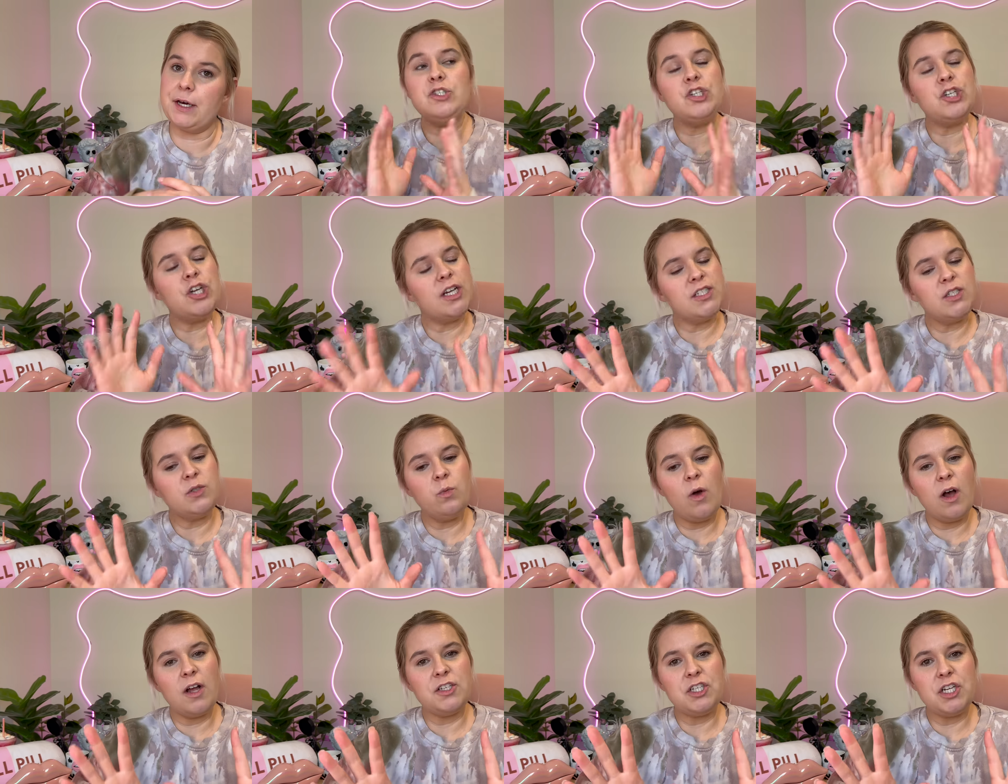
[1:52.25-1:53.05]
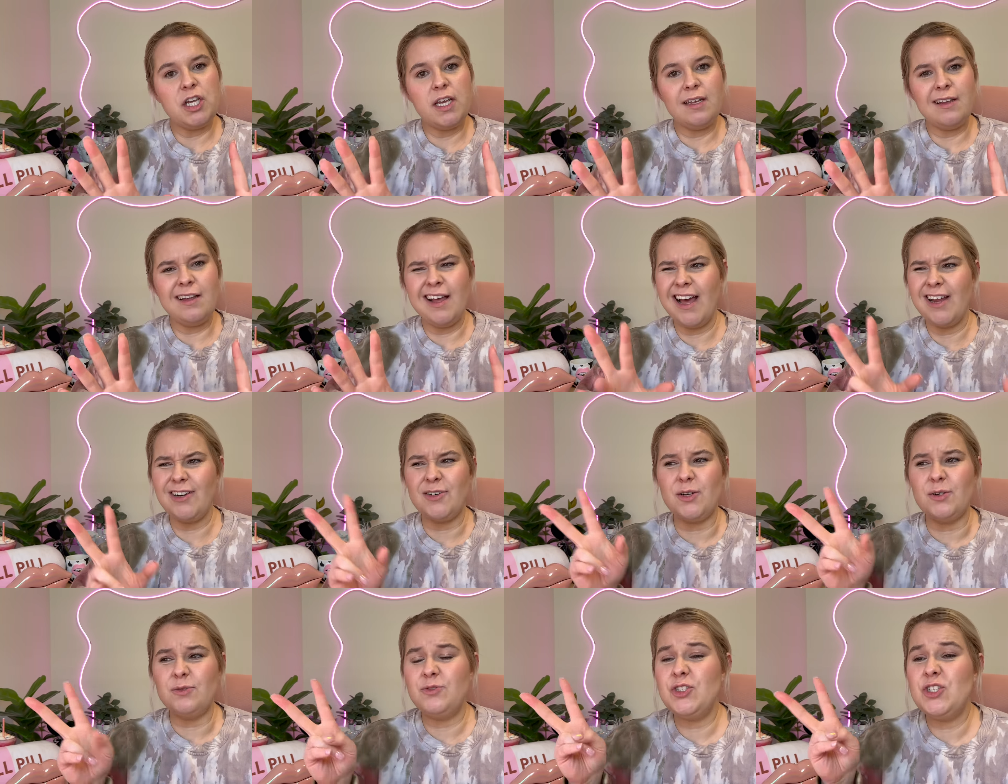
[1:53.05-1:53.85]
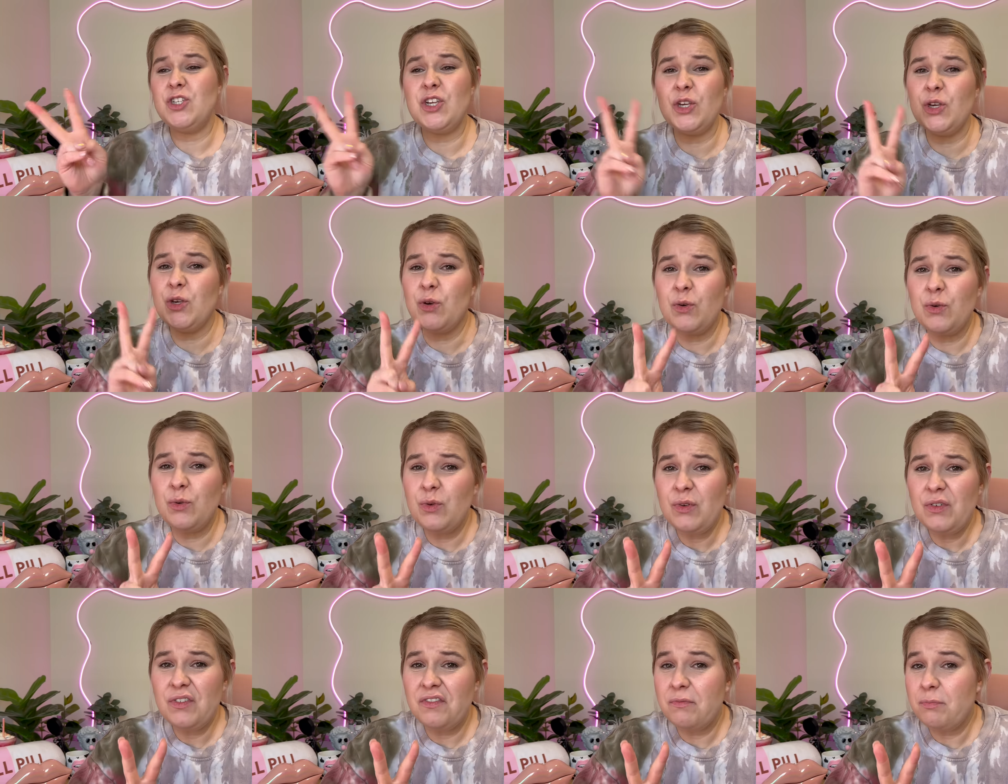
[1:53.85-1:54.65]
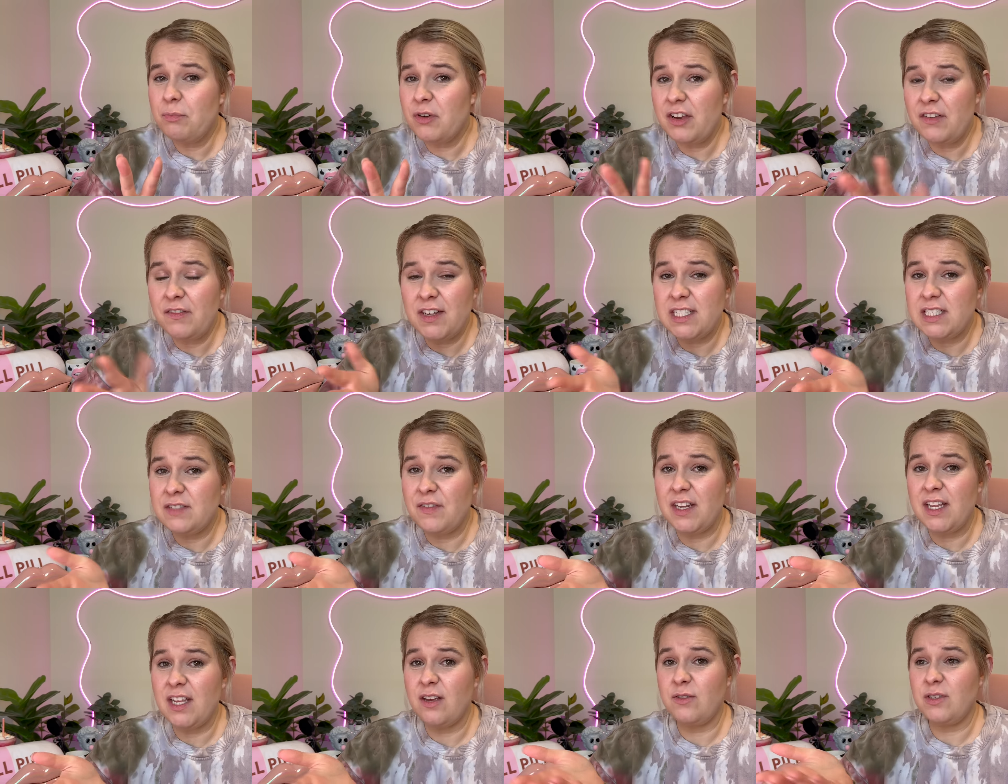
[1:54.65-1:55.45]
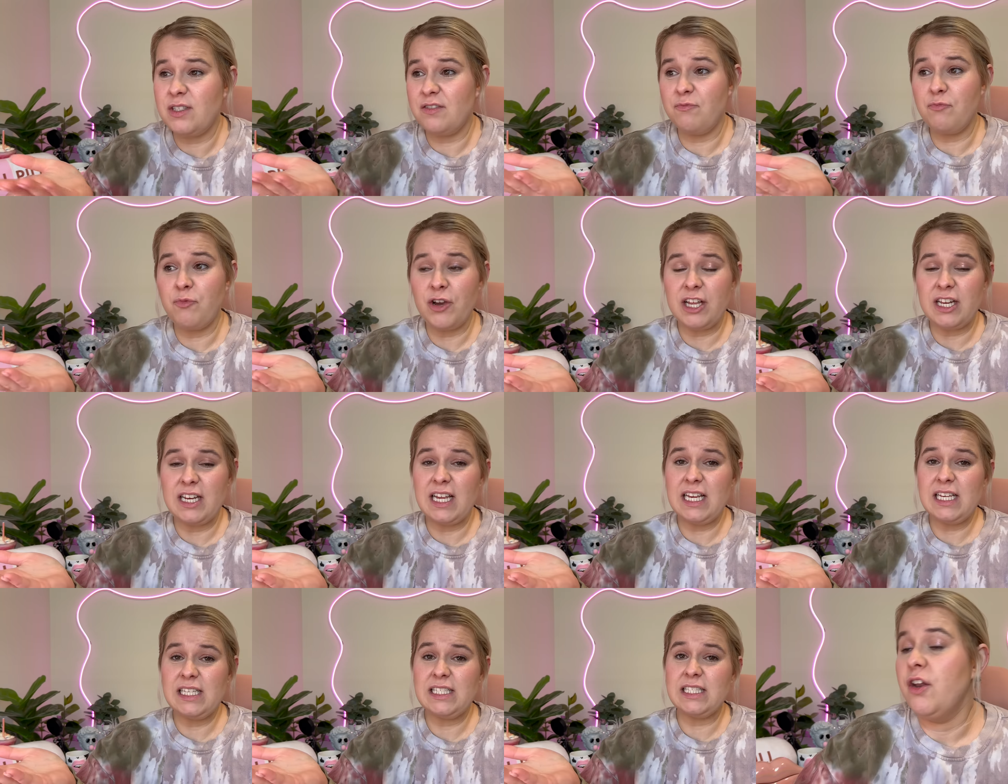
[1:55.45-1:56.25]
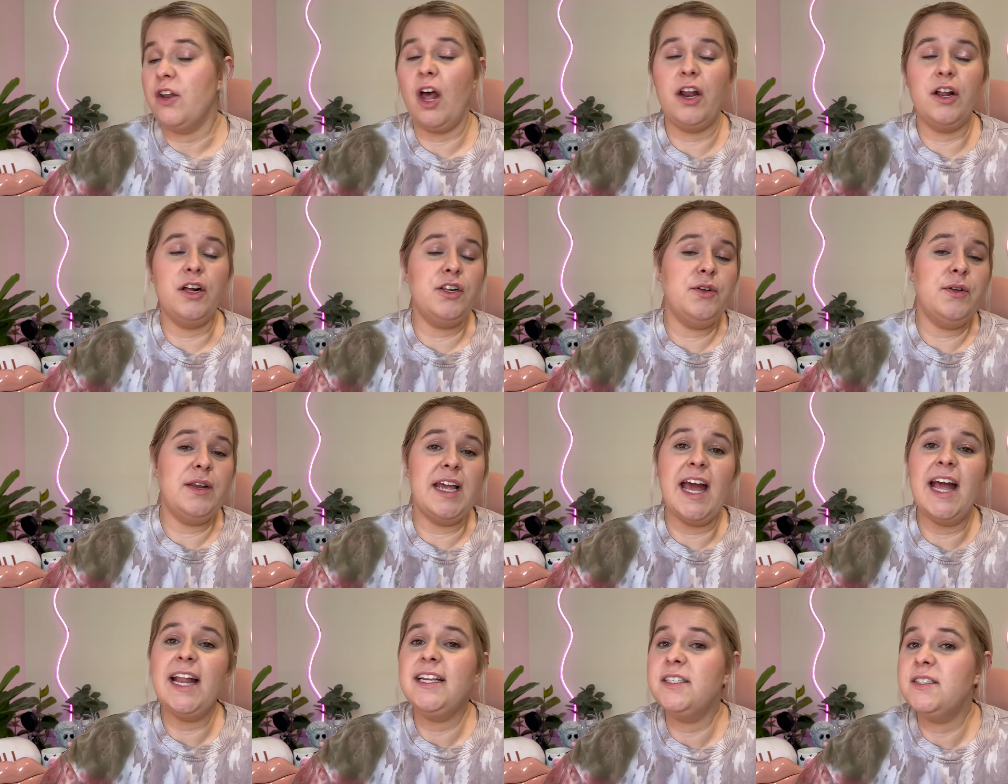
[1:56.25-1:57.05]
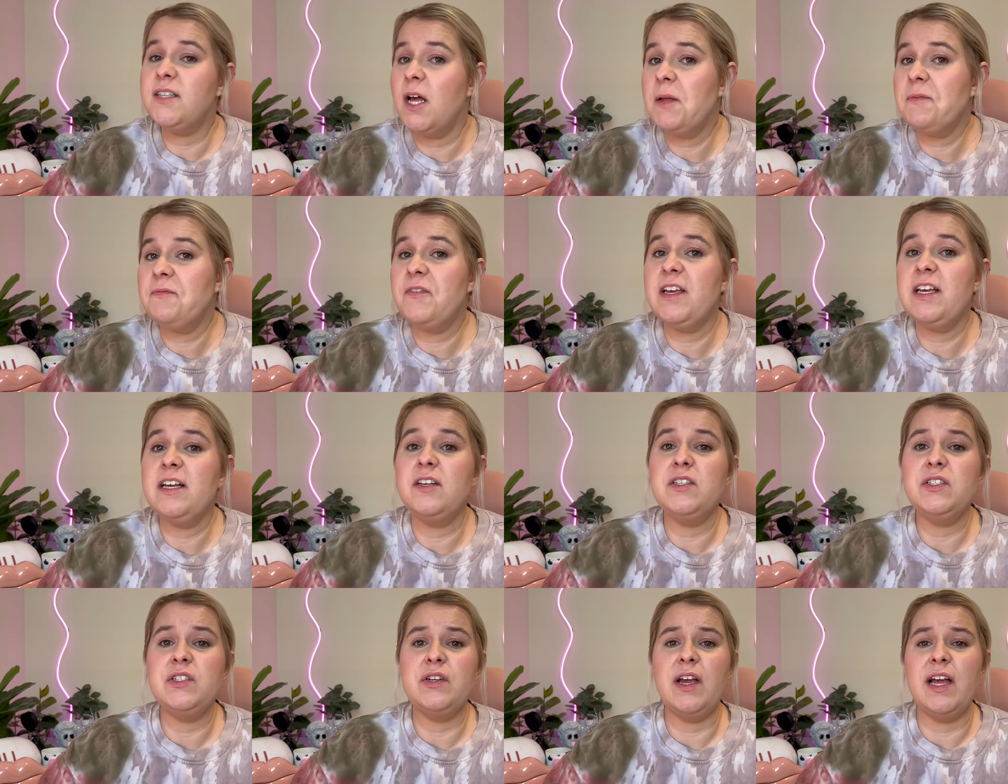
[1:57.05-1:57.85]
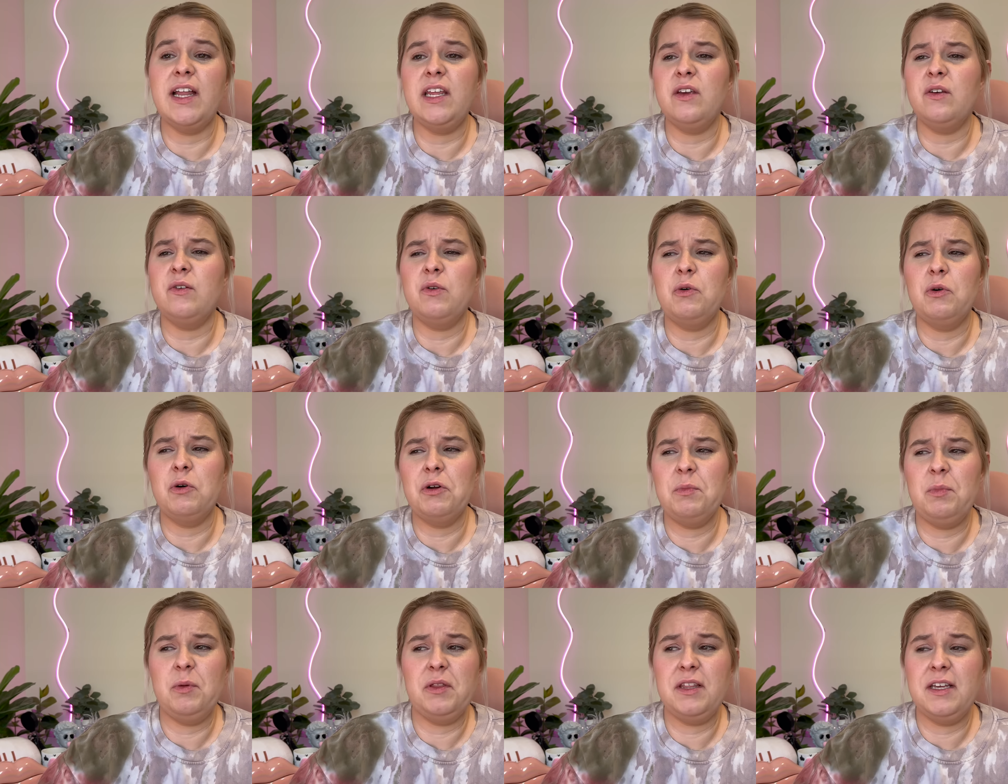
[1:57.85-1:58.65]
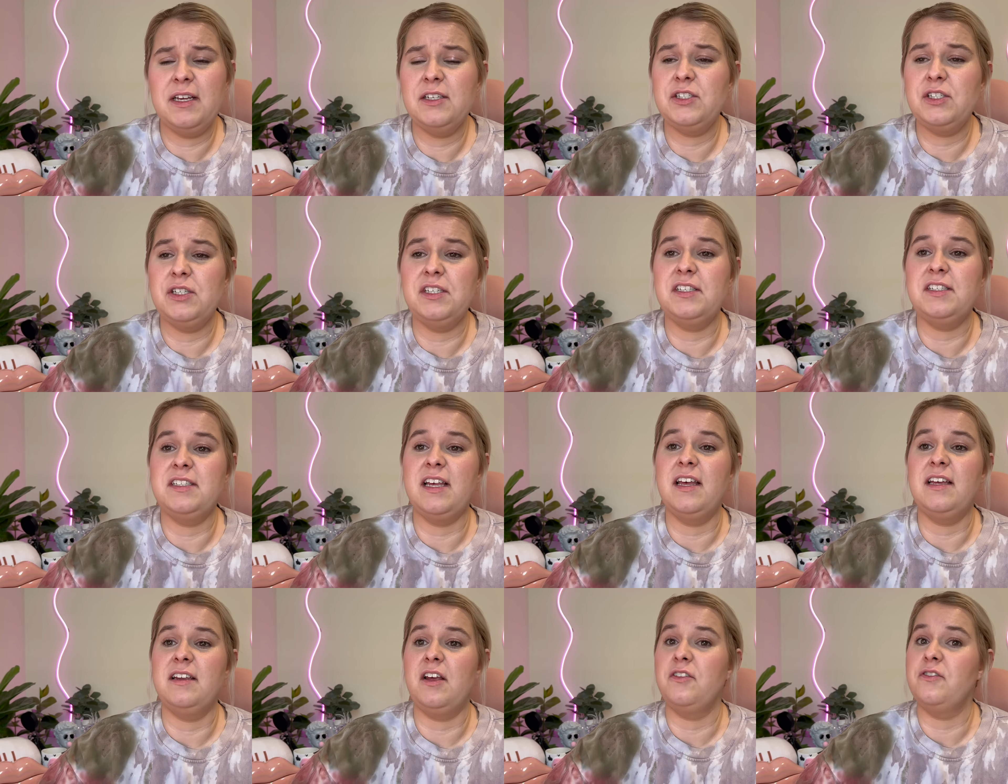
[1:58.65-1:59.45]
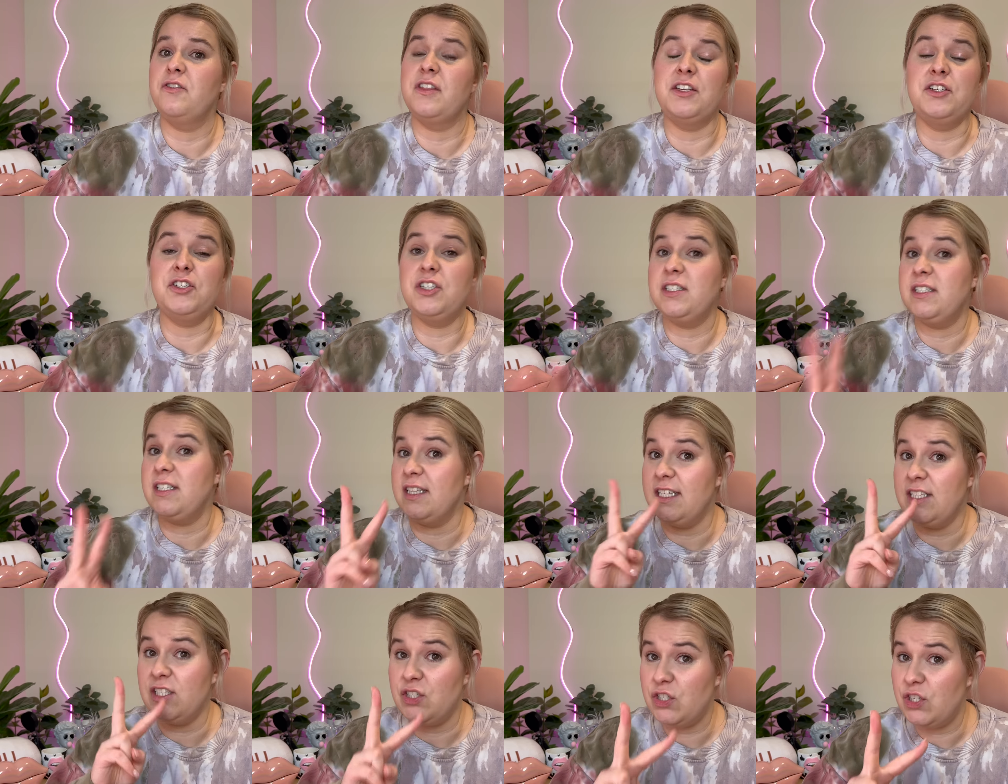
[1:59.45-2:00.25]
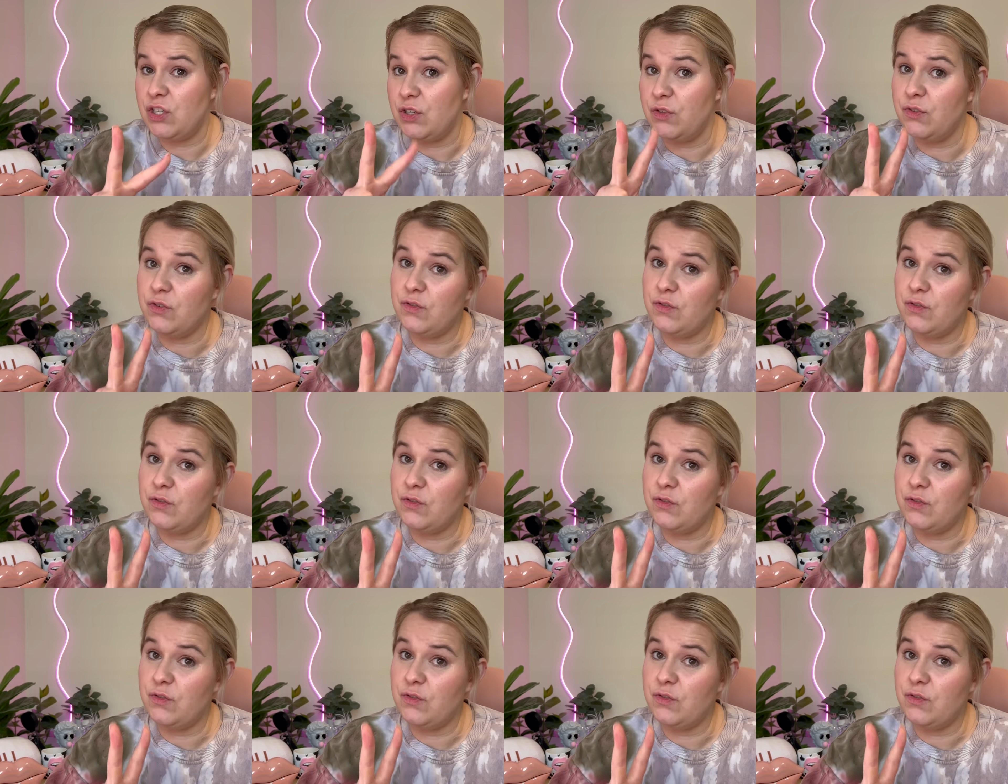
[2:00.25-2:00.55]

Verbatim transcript: Just watching, I don't know, two previous videos of Brittany's, not including any top fails or any horrible things she said other than just in these two